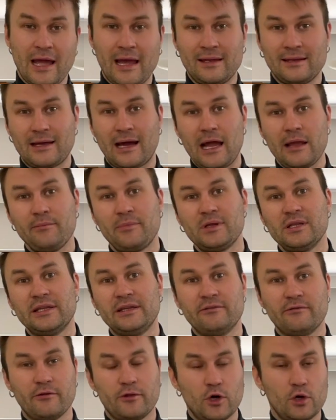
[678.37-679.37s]
And I
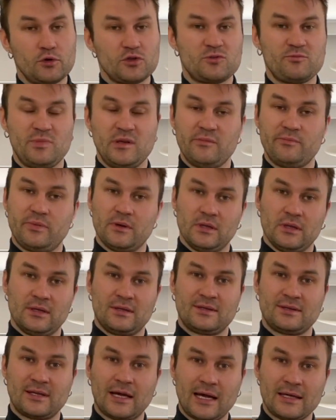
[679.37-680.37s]
believe those people,
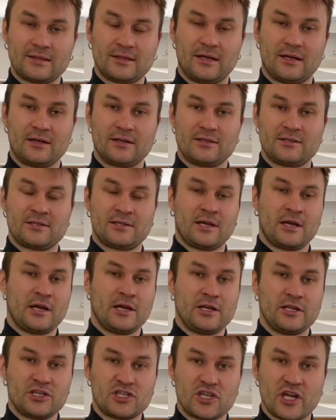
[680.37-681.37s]
Tatars,
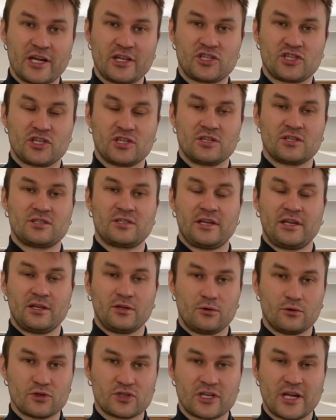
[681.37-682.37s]
Chechens,
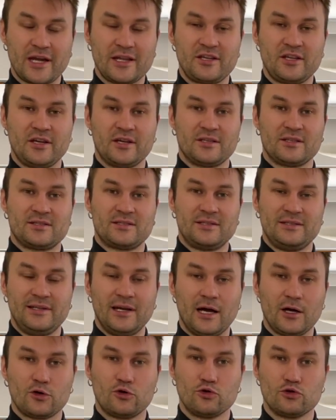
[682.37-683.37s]
Ingushetians,
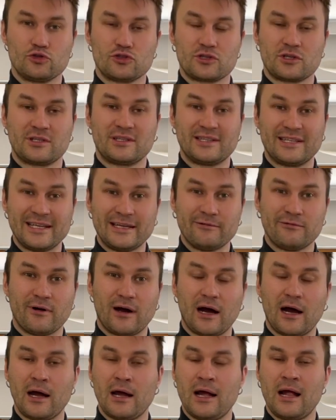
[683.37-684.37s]
Yakuts,
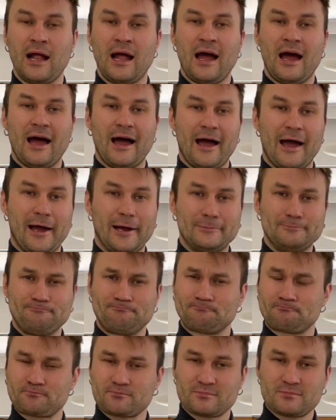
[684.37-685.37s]
Tiva,
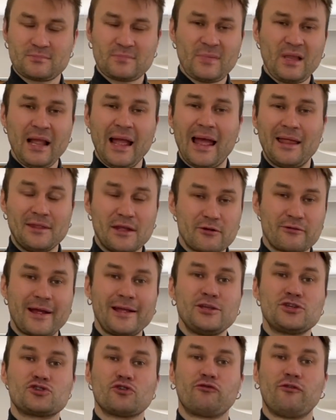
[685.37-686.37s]
and a
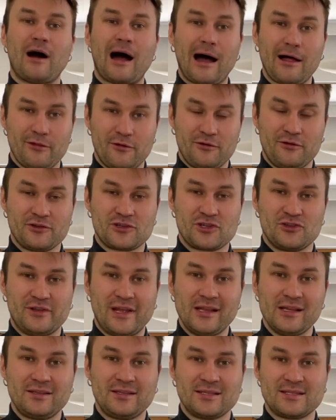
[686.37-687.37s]
range of other
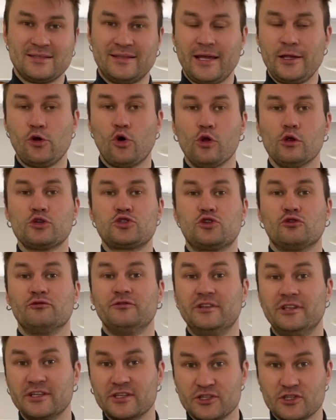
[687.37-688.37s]
nationalities, they also
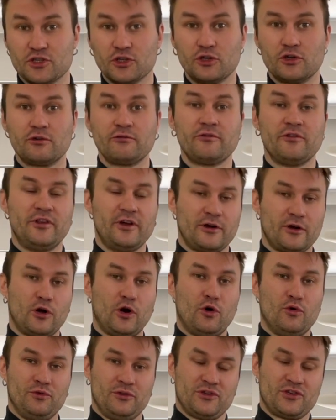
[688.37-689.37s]
deserve their
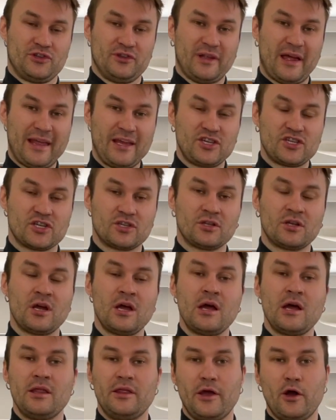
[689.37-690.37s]
own nation,
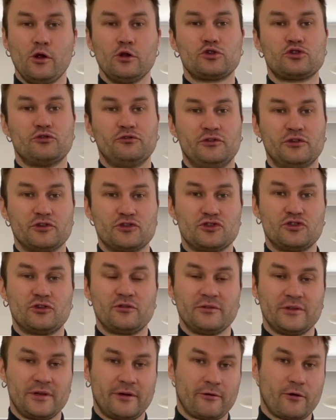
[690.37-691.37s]
they also
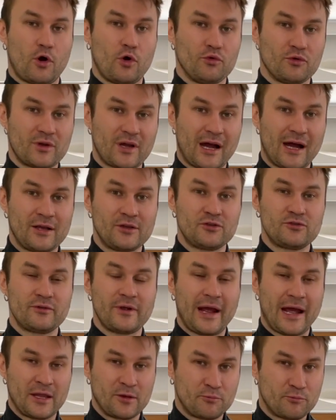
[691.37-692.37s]
deserve their own country,
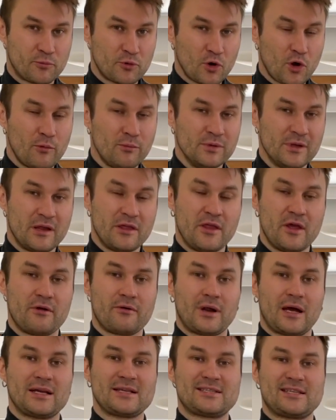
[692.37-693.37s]
and probably
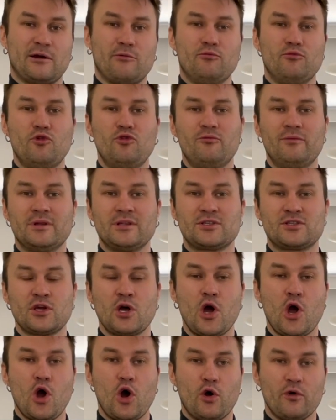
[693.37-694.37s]
there are some movements
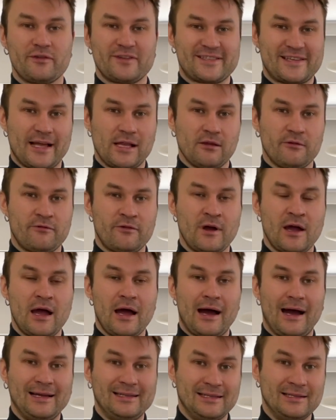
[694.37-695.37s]
of
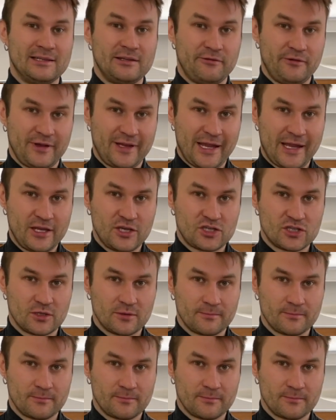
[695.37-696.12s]
self-identification.